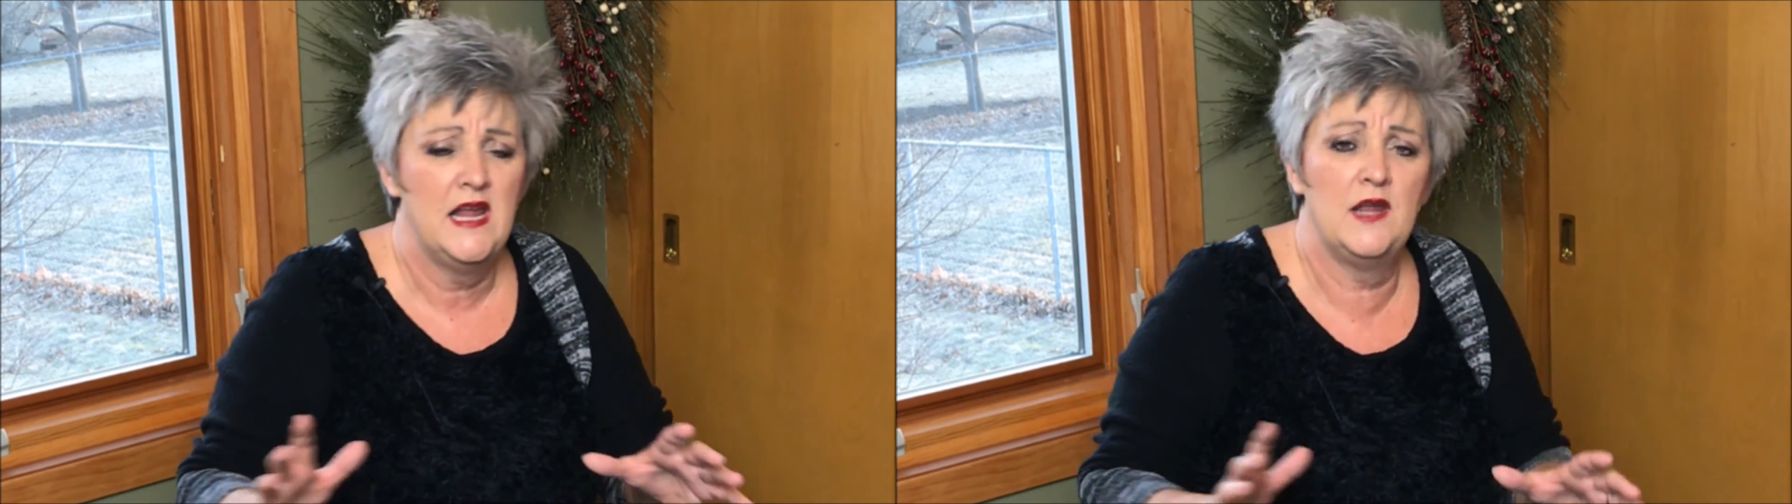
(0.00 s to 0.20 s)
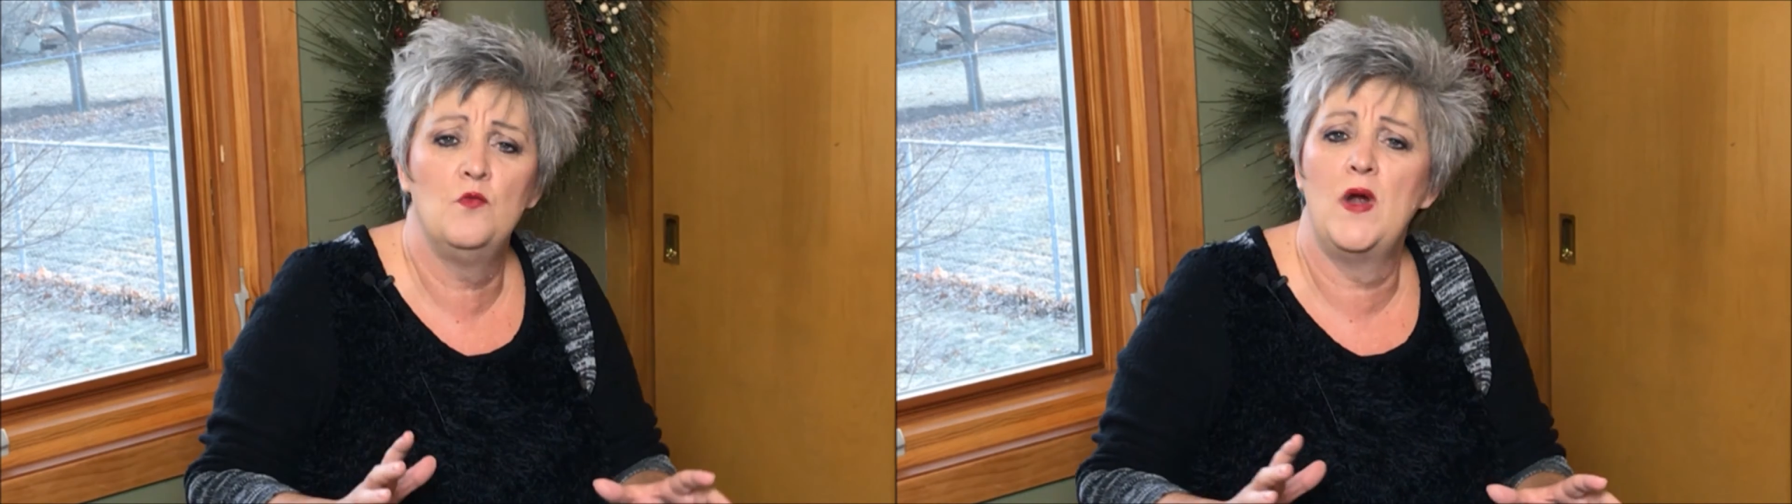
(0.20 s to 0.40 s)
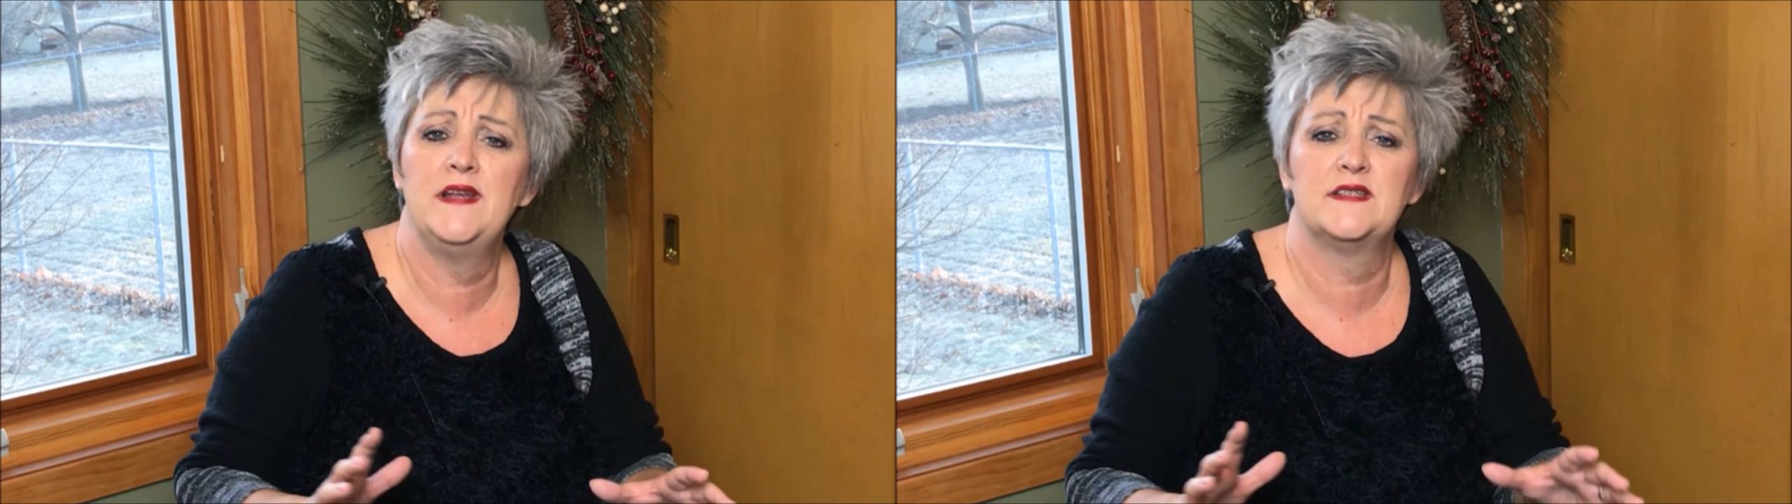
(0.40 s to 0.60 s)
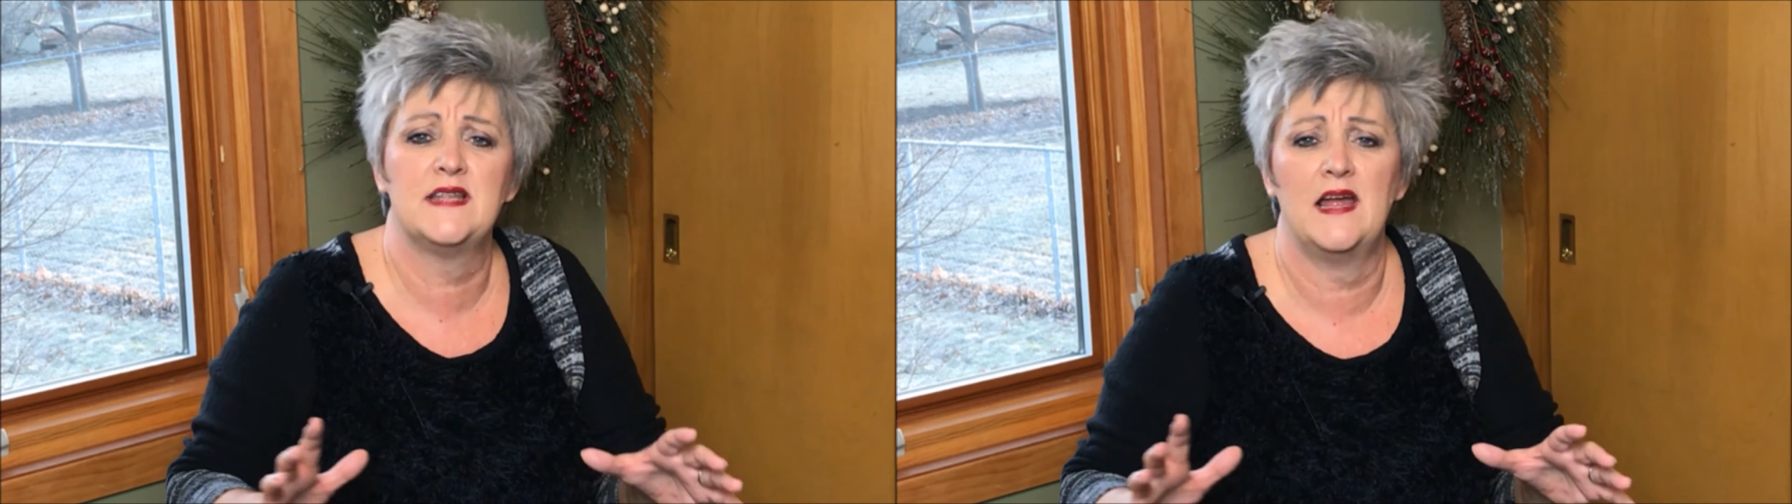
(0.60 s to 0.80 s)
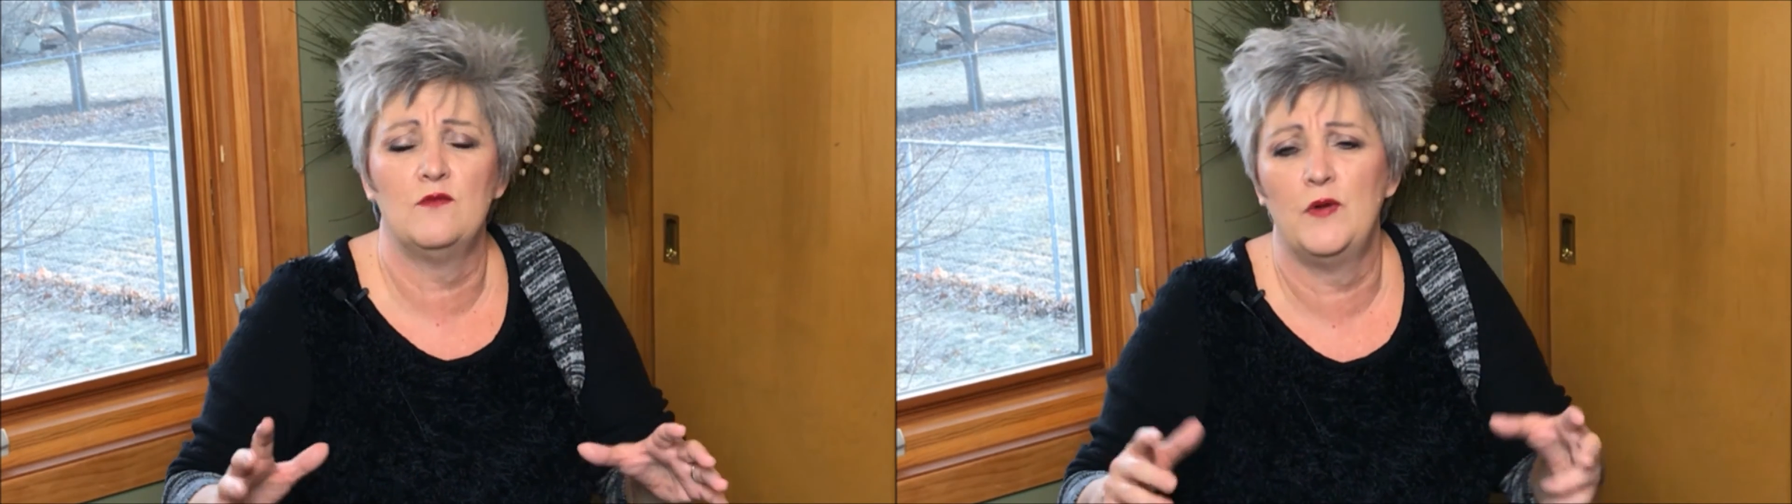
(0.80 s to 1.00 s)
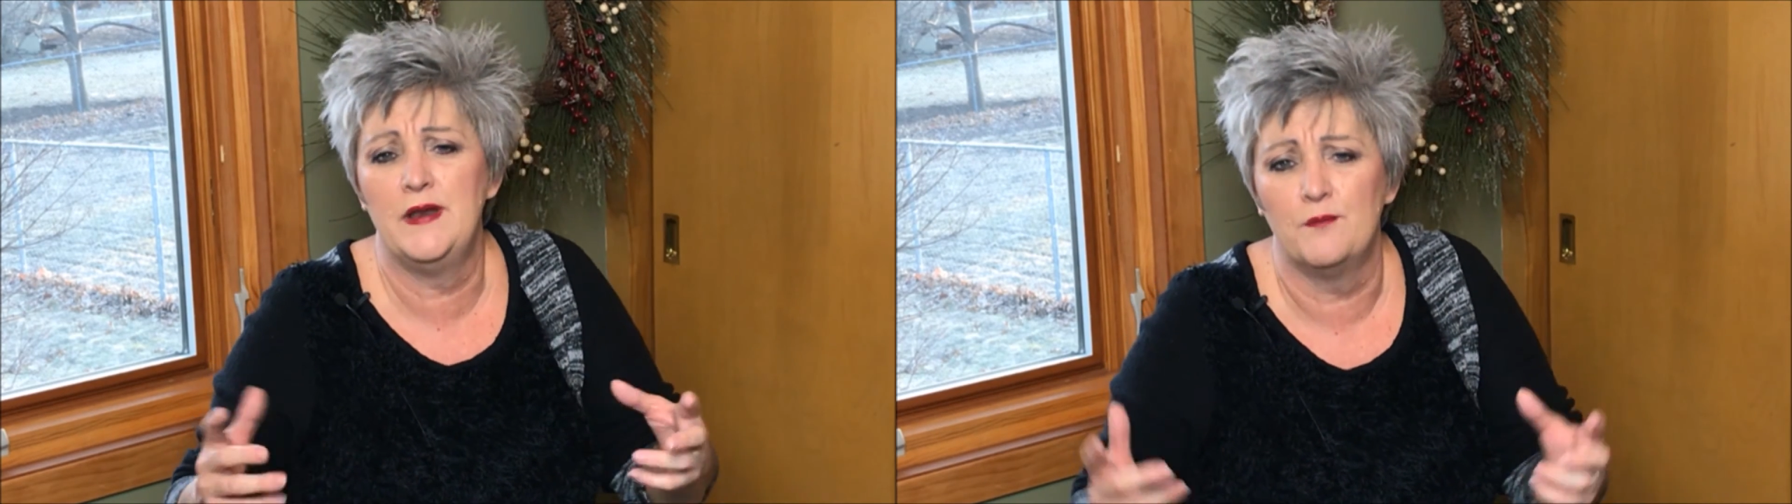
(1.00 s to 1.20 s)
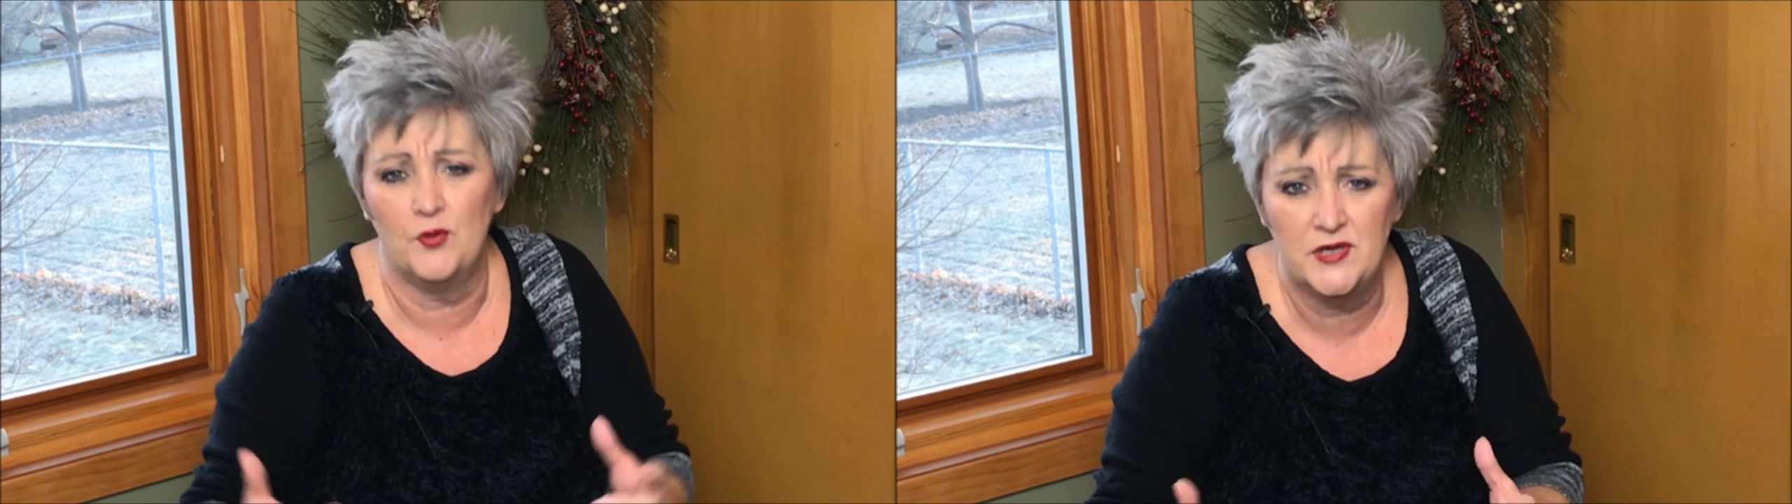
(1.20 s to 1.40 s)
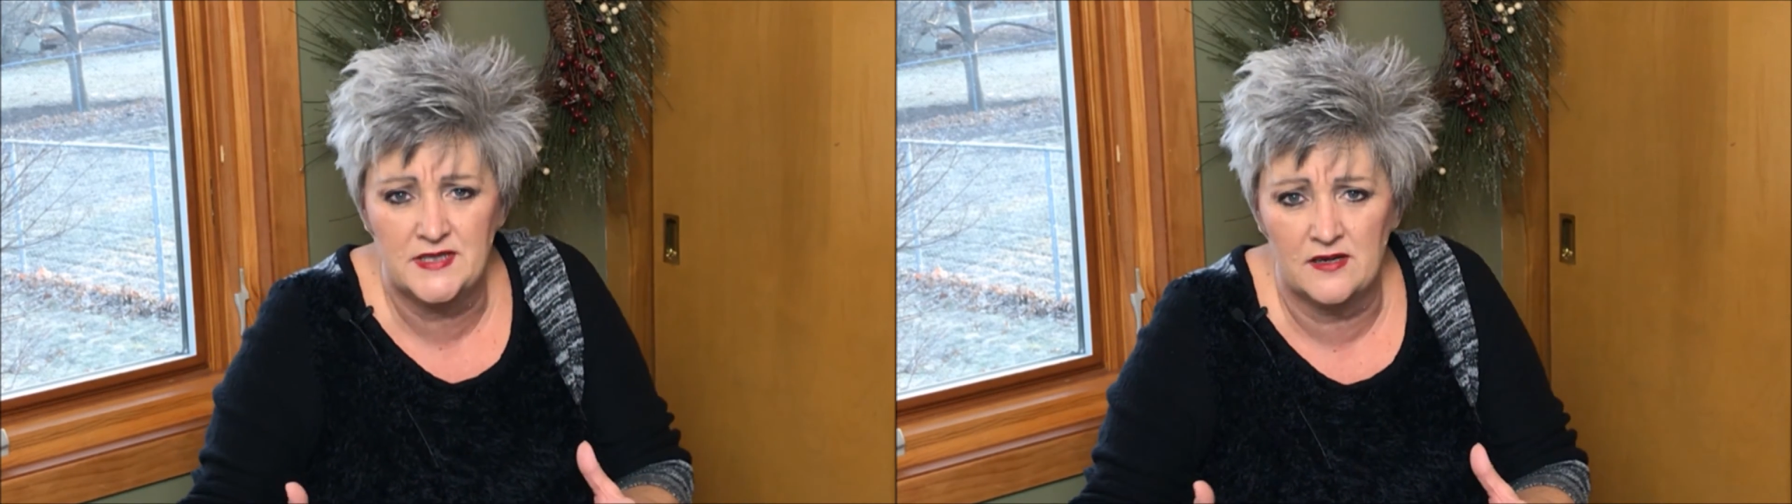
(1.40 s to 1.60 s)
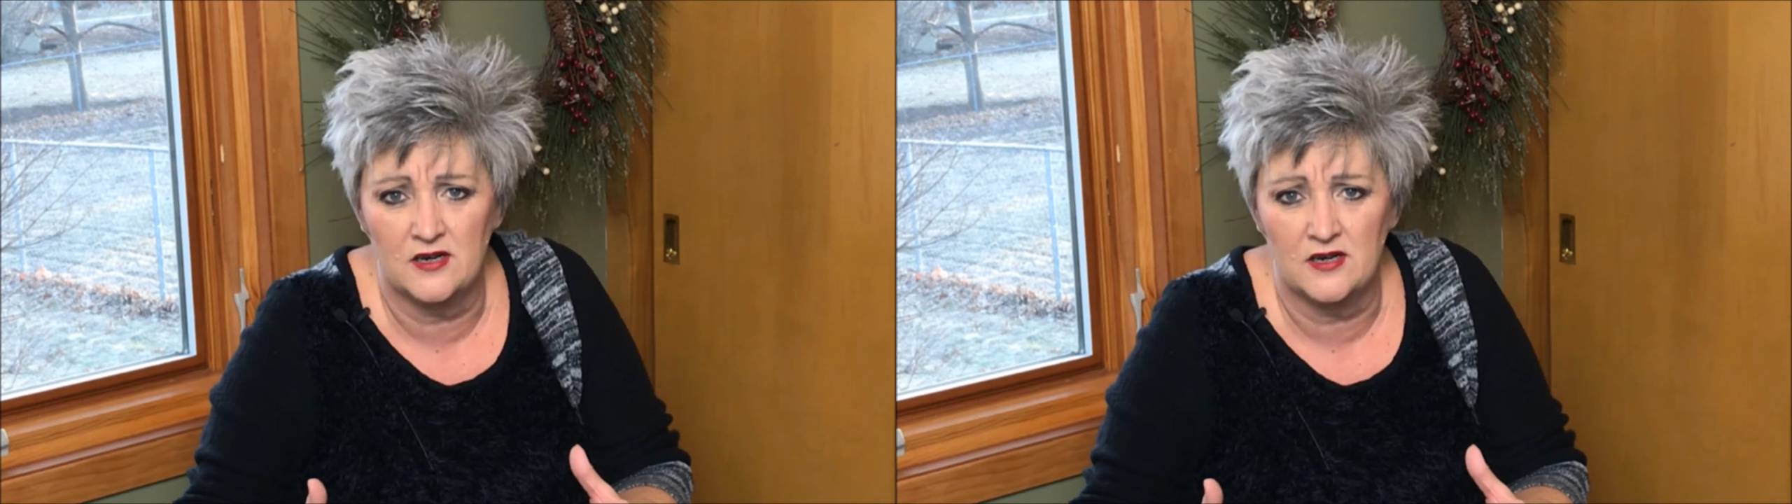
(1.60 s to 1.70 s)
in ways that we imprison